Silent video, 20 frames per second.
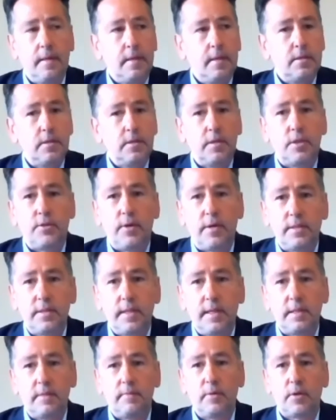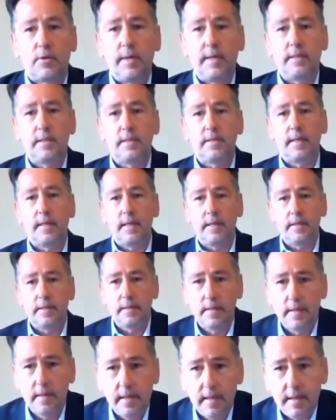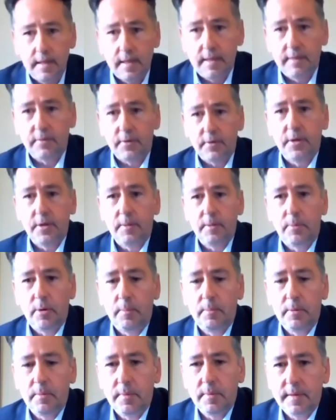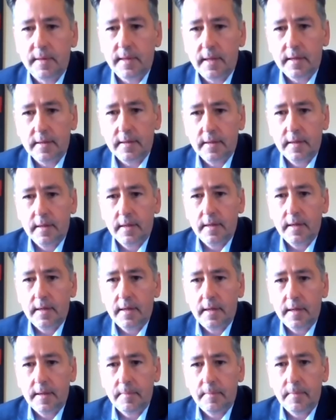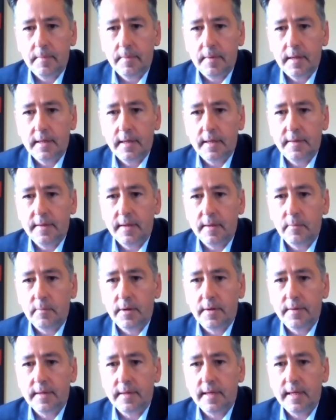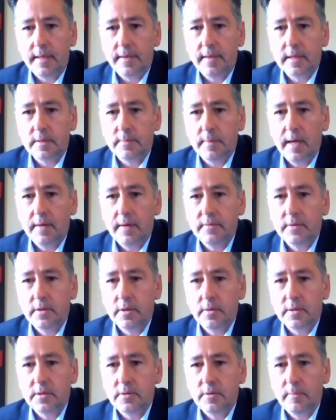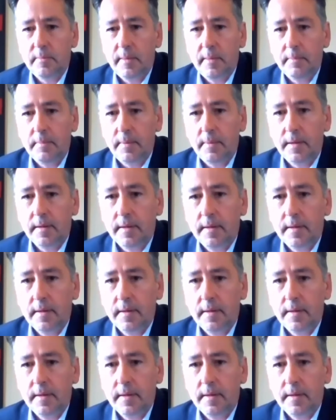So the trustees have agreed to that, and they've got no problem with that. And I think one of the key things we have to do is to remember